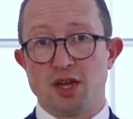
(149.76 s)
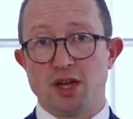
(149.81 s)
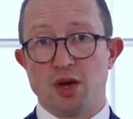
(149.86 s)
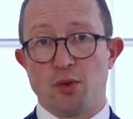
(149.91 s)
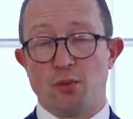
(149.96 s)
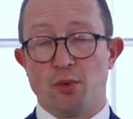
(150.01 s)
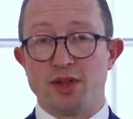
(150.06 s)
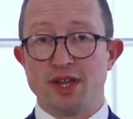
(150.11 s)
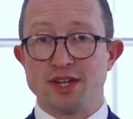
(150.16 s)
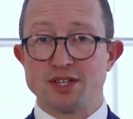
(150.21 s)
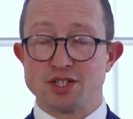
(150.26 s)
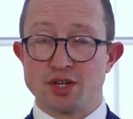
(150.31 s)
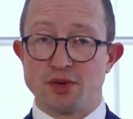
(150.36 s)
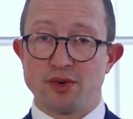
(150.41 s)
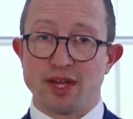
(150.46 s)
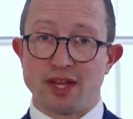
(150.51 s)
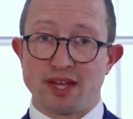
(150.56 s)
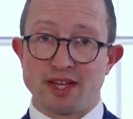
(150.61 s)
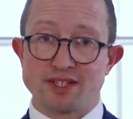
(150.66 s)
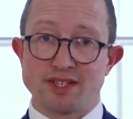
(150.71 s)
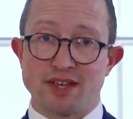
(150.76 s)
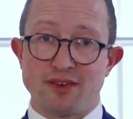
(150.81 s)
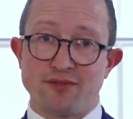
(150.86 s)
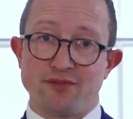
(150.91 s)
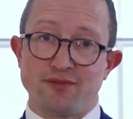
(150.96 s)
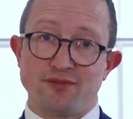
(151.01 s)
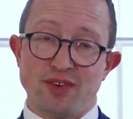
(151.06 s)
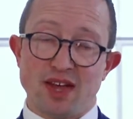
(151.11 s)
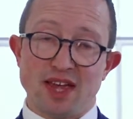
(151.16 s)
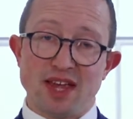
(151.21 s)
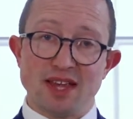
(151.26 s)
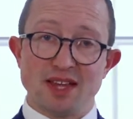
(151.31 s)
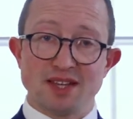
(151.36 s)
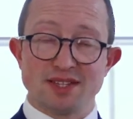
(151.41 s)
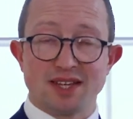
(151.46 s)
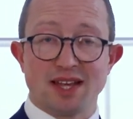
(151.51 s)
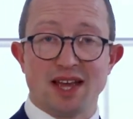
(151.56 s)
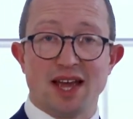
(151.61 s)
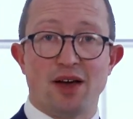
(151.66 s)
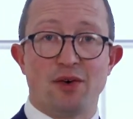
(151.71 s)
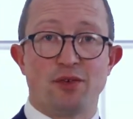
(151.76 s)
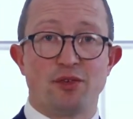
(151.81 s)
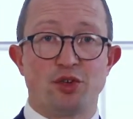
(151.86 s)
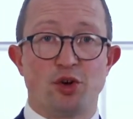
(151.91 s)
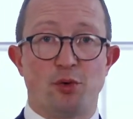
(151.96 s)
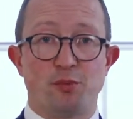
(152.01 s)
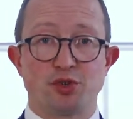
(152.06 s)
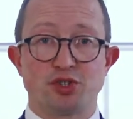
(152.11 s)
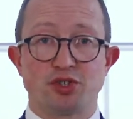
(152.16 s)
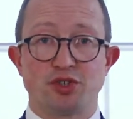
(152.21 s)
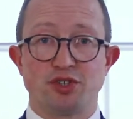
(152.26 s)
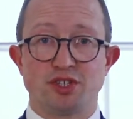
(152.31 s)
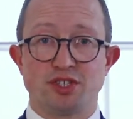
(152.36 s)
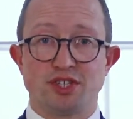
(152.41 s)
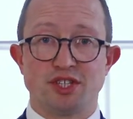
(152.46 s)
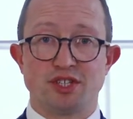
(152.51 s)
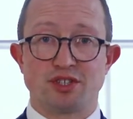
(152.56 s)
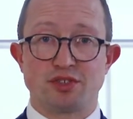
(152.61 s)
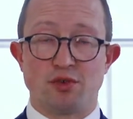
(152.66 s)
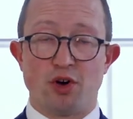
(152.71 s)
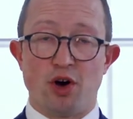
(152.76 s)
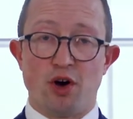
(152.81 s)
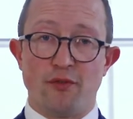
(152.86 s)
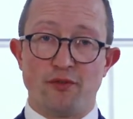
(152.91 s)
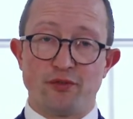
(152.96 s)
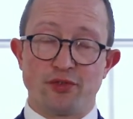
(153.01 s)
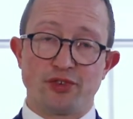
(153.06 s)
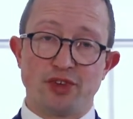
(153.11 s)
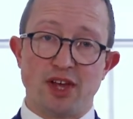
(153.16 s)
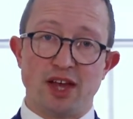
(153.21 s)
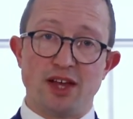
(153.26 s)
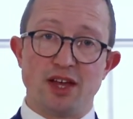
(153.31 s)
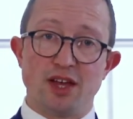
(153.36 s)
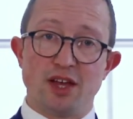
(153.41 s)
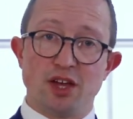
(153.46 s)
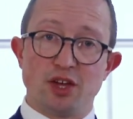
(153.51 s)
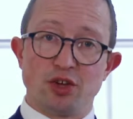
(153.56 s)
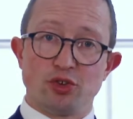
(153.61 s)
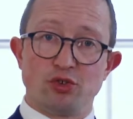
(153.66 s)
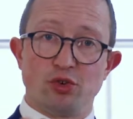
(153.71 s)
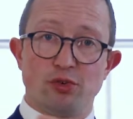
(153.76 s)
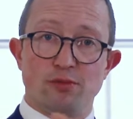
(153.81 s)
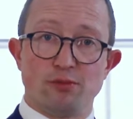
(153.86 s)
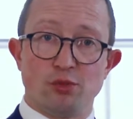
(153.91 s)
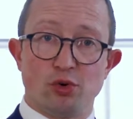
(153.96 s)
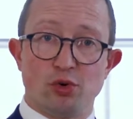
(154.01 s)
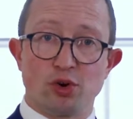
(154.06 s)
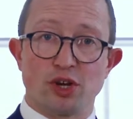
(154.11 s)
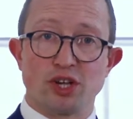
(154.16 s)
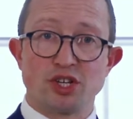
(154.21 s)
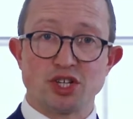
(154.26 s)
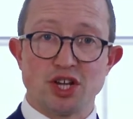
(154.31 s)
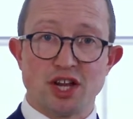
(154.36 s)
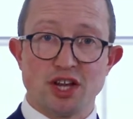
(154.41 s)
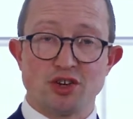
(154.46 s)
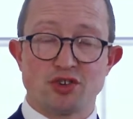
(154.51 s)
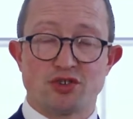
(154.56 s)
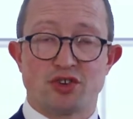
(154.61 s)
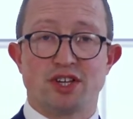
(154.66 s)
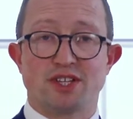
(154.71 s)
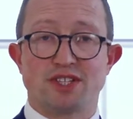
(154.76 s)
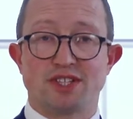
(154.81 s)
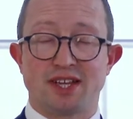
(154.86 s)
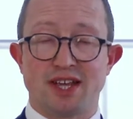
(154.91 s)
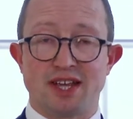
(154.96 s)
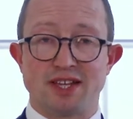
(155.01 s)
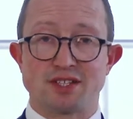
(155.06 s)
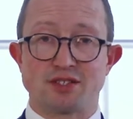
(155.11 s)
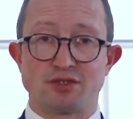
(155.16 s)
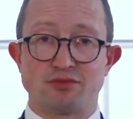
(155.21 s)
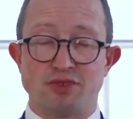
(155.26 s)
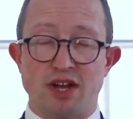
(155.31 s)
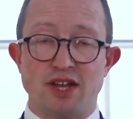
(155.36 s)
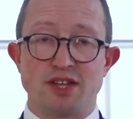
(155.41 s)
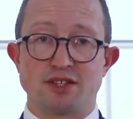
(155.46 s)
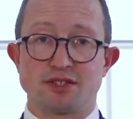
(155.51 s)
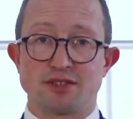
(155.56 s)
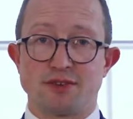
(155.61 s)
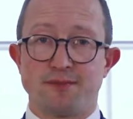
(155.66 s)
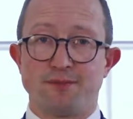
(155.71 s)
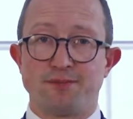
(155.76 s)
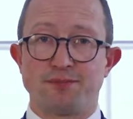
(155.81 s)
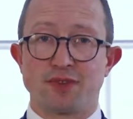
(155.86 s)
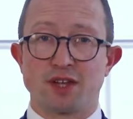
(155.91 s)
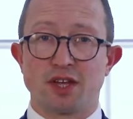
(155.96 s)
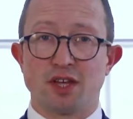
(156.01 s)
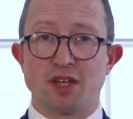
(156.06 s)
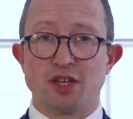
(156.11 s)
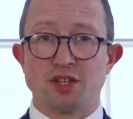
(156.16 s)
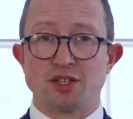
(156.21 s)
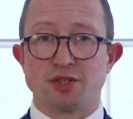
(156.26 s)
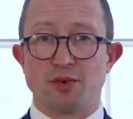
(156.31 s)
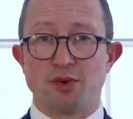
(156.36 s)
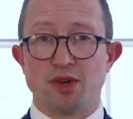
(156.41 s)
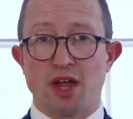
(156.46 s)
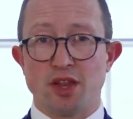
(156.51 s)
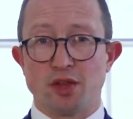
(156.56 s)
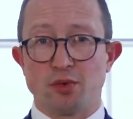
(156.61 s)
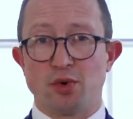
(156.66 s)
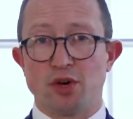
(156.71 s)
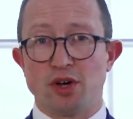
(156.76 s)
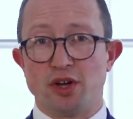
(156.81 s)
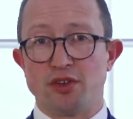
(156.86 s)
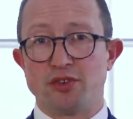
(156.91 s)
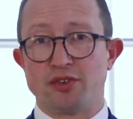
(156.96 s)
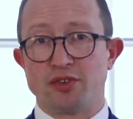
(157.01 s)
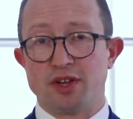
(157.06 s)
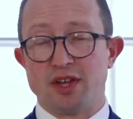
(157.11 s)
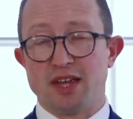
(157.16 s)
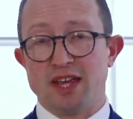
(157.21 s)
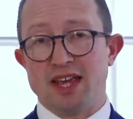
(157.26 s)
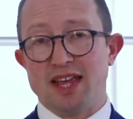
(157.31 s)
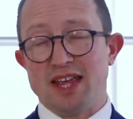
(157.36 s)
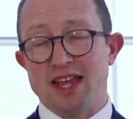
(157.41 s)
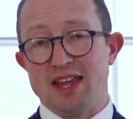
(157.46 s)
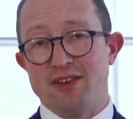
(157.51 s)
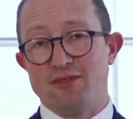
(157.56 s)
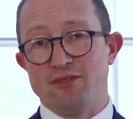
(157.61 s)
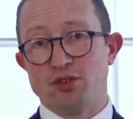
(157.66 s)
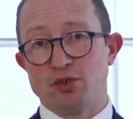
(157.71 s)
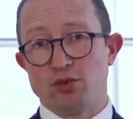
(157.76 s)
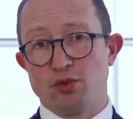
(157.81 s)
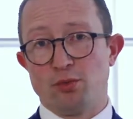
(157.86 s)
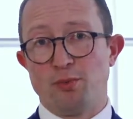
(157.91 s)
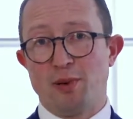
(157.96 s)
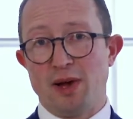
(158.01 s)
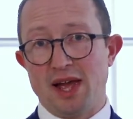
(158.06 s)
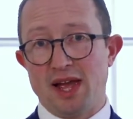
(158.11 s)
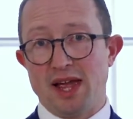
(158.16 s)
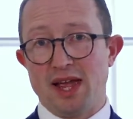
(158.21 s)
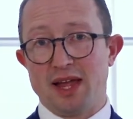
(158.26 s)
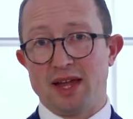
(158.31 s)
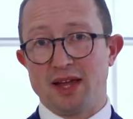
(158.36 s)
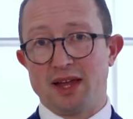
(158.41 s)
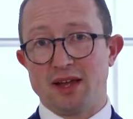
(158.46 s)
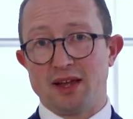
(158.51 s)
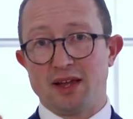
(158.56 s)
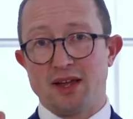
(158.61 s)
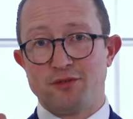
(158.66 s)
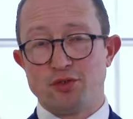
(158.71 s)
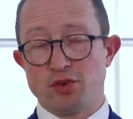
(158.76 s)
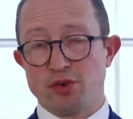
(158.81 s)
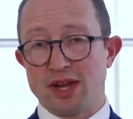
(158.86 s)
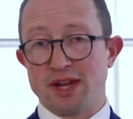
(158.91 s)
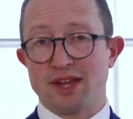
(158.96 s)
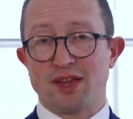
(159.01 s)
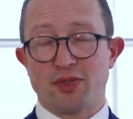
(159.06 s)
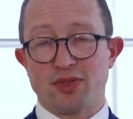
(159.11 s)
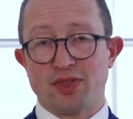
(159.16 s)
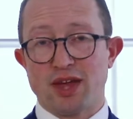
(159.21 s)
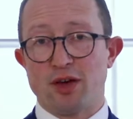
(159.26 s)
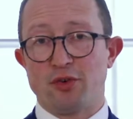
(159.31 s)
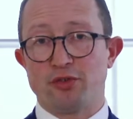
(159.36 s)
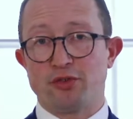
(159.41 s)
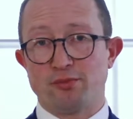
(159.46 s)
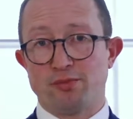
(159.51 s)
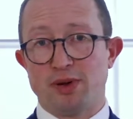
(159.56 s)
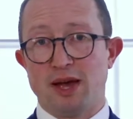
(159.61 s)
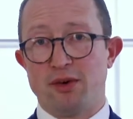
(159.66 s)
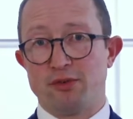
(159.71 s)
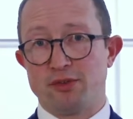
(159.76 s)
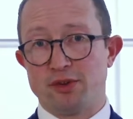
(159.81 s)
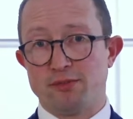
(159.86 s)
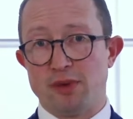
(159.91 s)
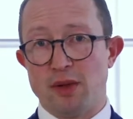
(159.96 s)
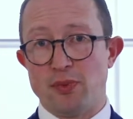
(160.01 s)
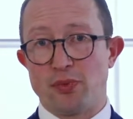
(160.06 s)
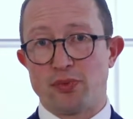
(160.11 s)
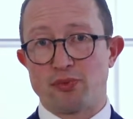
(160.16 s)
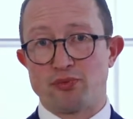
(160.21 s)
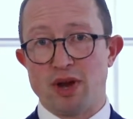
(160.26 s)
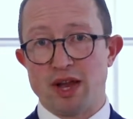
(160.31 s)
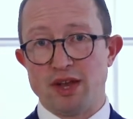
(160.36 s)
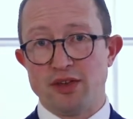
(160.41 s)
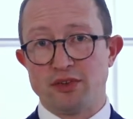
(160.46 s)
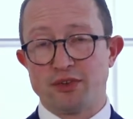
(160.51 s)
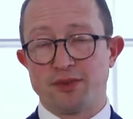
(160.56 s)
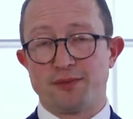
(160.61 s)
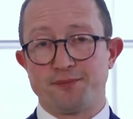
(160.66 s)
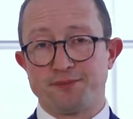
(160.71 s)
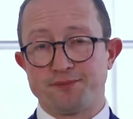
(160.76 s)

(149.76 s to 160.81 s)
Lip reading: What they're doing is they're phasing out the opportunity to offset your mortgage interest against the rent. So in other words, if you're getting £1,000 a month rent,